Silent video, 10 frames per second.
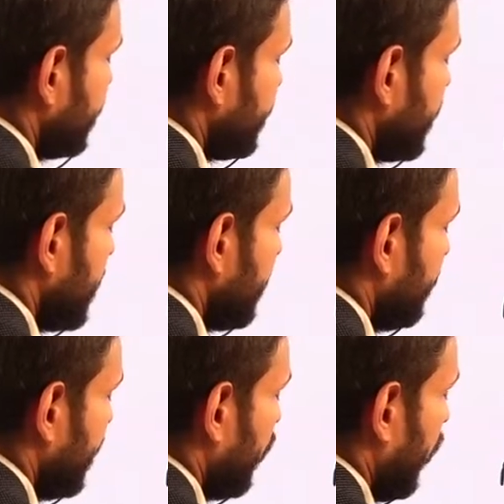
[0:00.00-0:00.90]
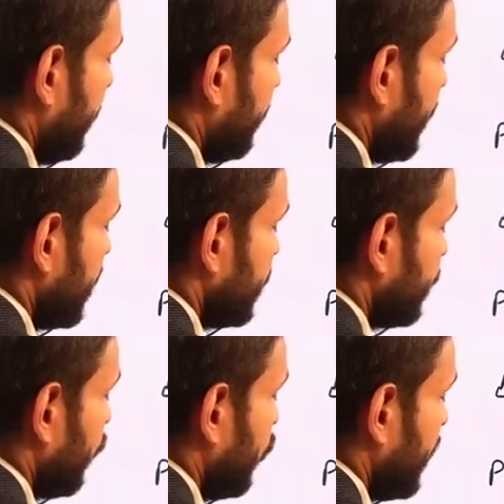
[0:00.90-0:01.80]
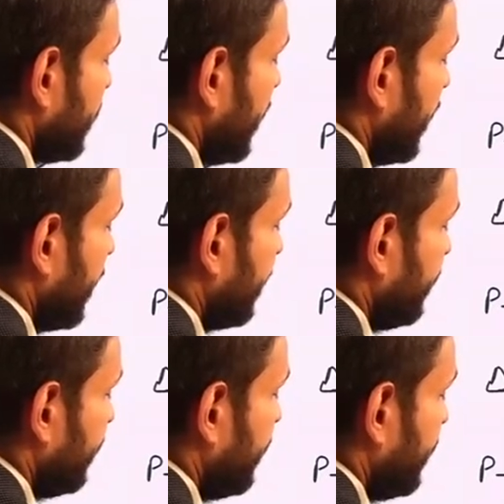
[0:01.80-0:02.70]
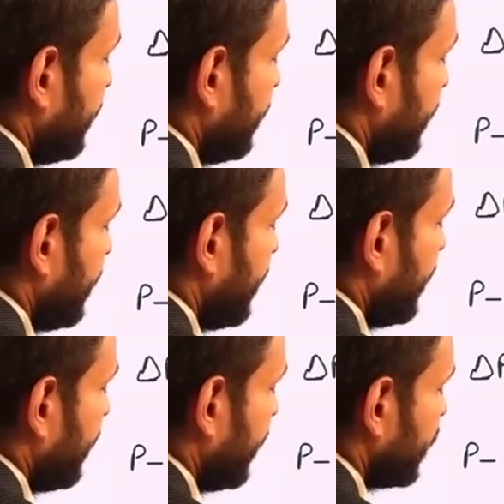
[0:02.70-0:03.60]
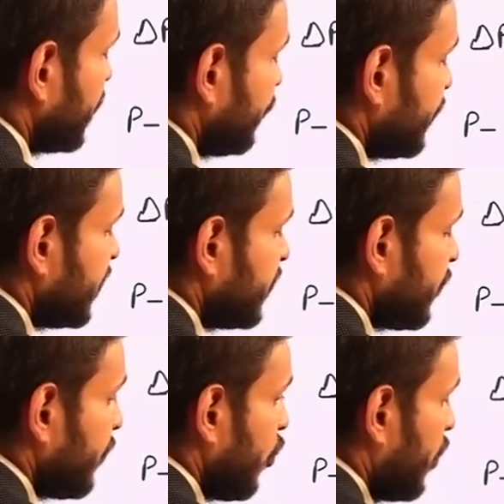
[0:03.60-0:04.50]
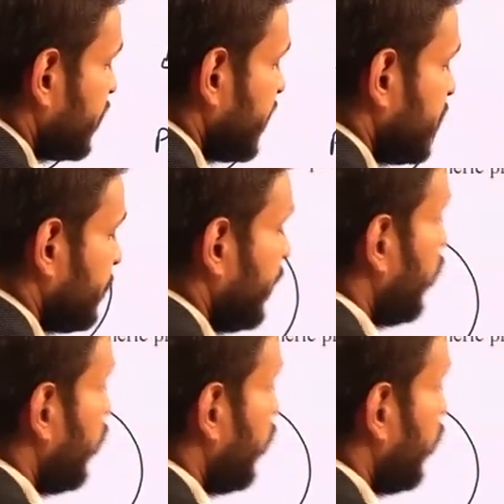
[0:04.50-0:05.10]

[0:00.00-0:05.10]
this P naught plus 4T by R. Now surface tension will not change, P